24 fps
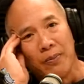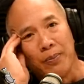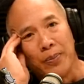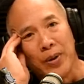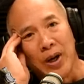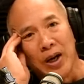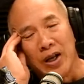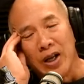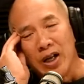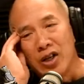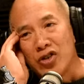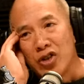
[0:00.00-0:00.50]

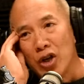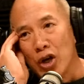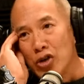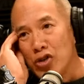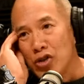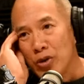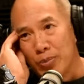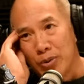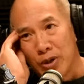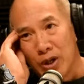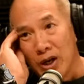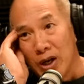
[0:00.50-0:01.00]
but it's no
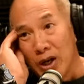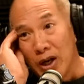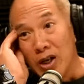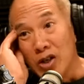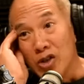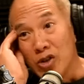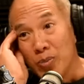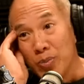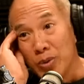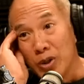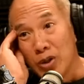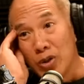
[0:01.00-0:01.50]

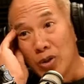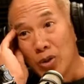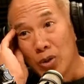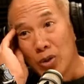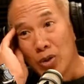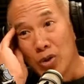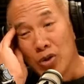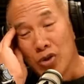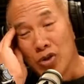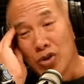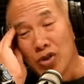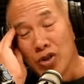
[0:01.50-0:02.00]
surprise
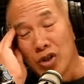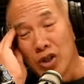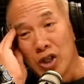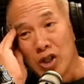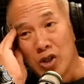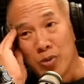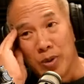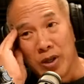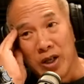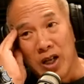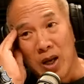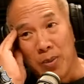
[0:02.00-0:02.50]
because
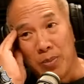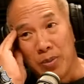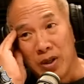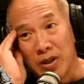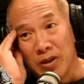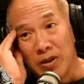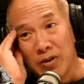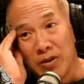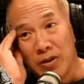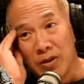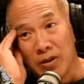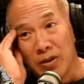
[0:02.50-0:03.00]
it's been
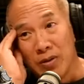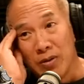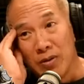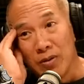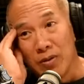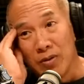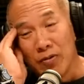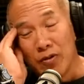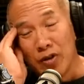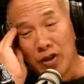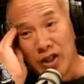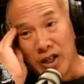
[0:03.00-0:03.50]
happening
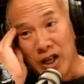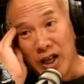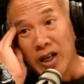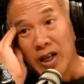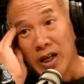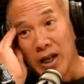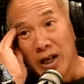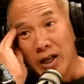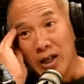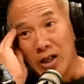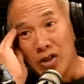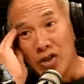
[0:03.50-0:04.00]
for
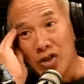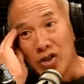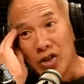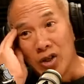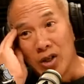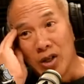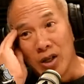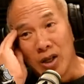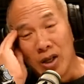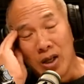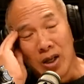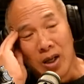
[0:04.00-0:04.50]
decades.
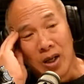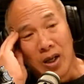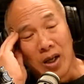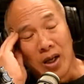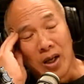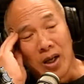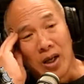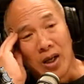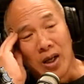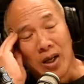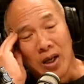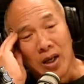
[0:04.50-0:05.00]
Mm.
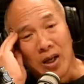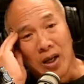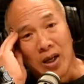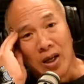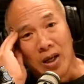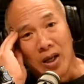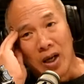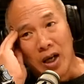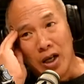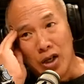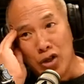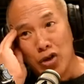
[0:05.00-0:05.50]

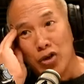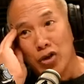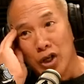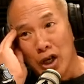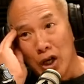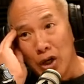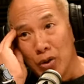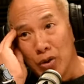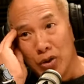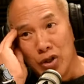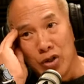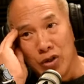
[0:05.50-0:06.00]
Uh, and you
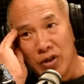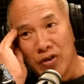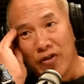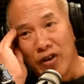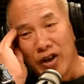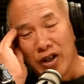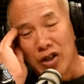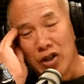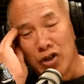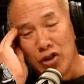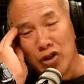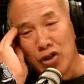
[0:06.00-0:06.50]
know the
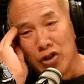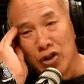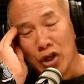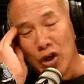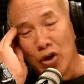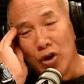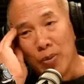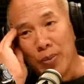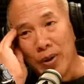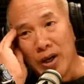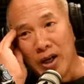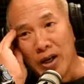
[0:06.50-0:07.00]
fact that you
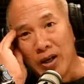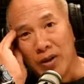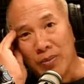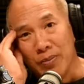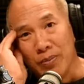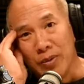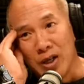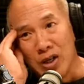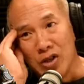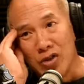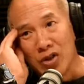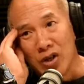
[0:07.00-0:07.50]
know about
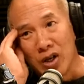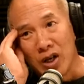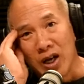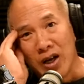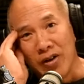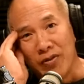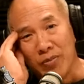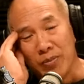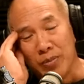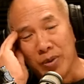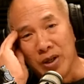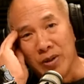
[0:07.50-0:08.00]
it means that I
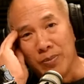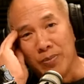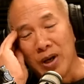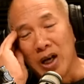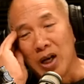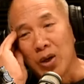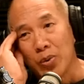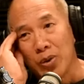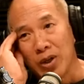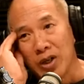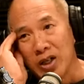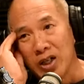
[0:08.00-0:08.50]
haven't been
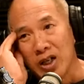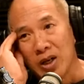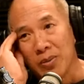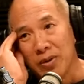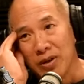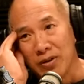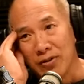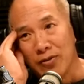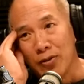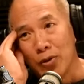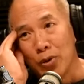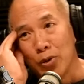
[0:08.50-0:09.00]
backward in
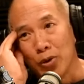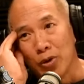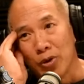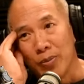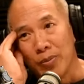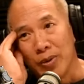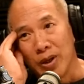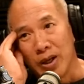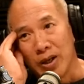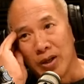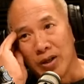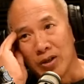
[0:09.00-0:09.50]
coming forward
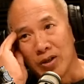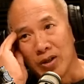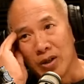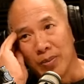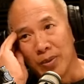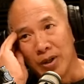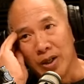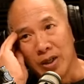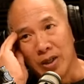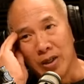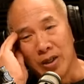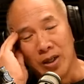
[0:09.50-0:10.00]
about it.
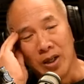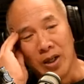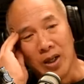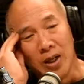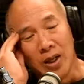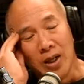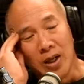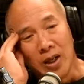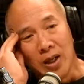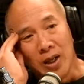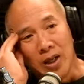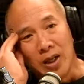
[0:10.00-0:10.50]
Sure. I mean,
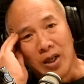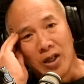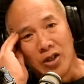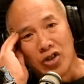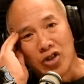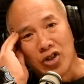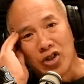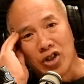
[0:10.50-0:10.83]
it's